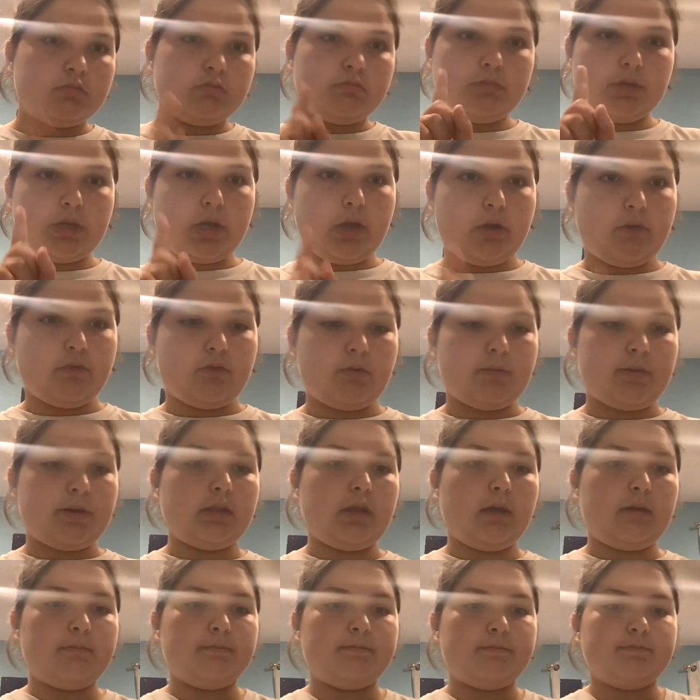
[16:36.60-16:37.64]
be careful about
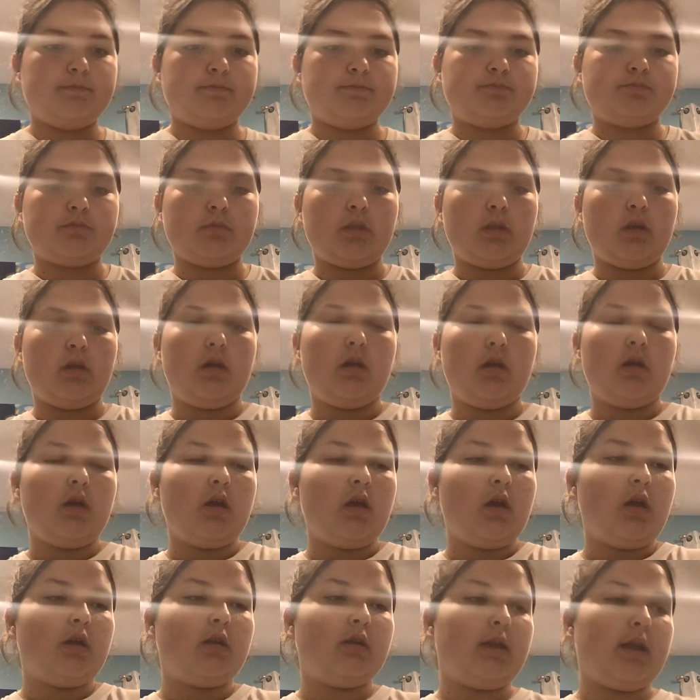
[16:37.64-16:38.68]
that.
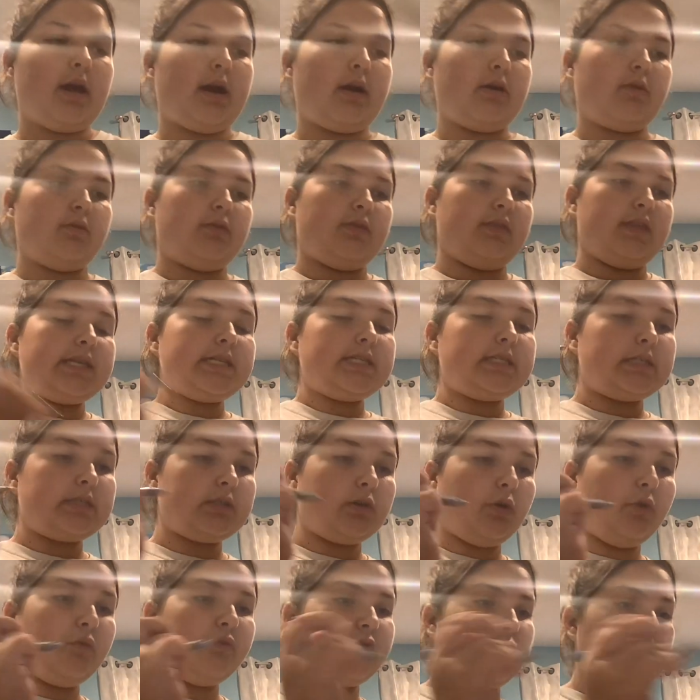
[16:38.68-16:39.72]
Now, this
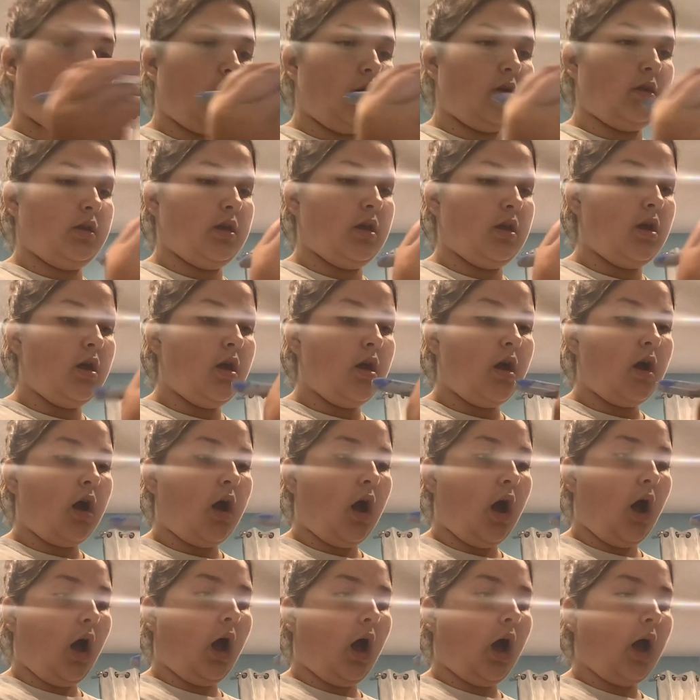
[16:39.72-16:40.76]
silver one,
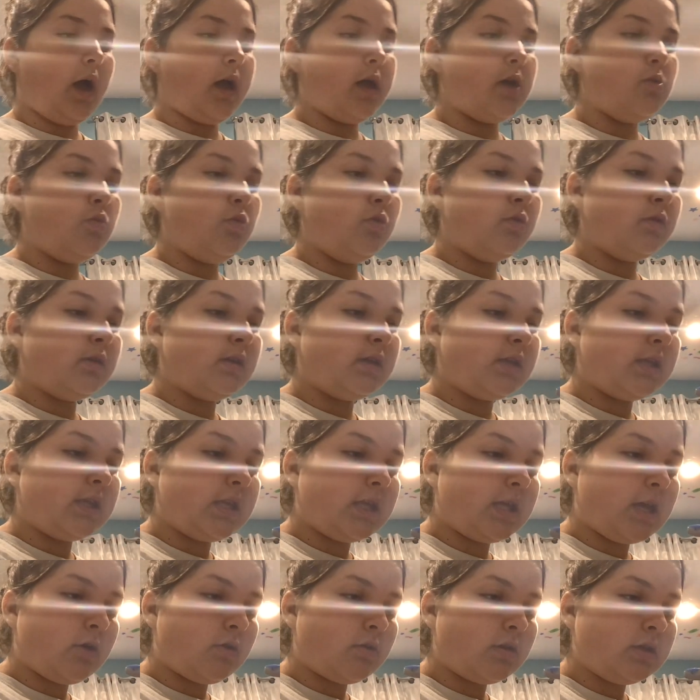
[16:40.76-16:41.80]
I will
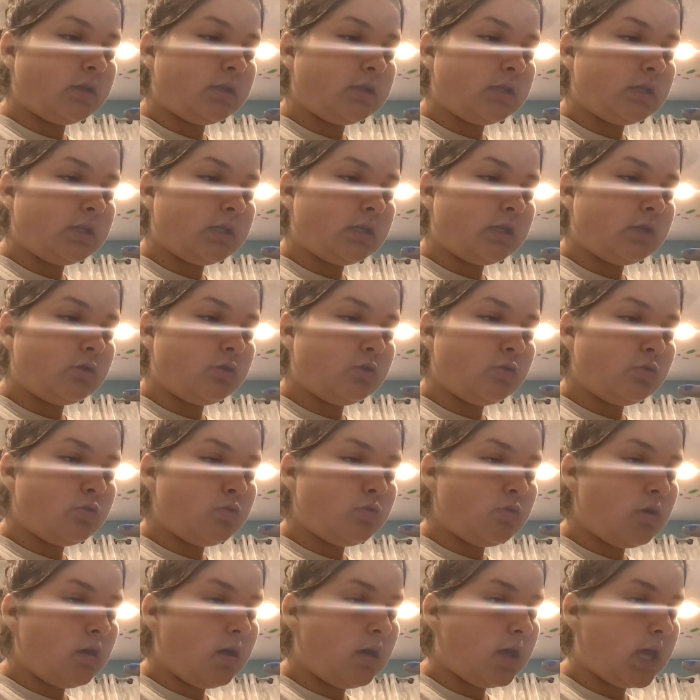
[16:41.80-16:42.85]
guarantee
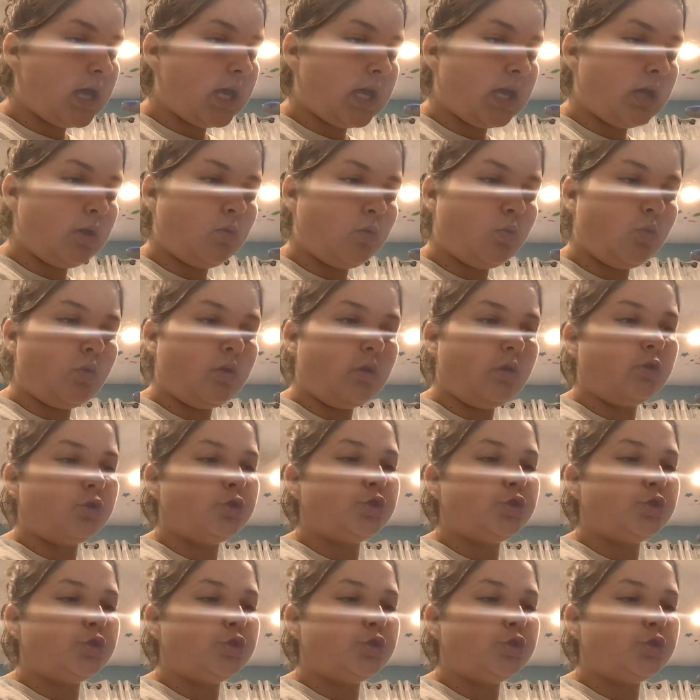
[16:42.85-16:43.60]
you it will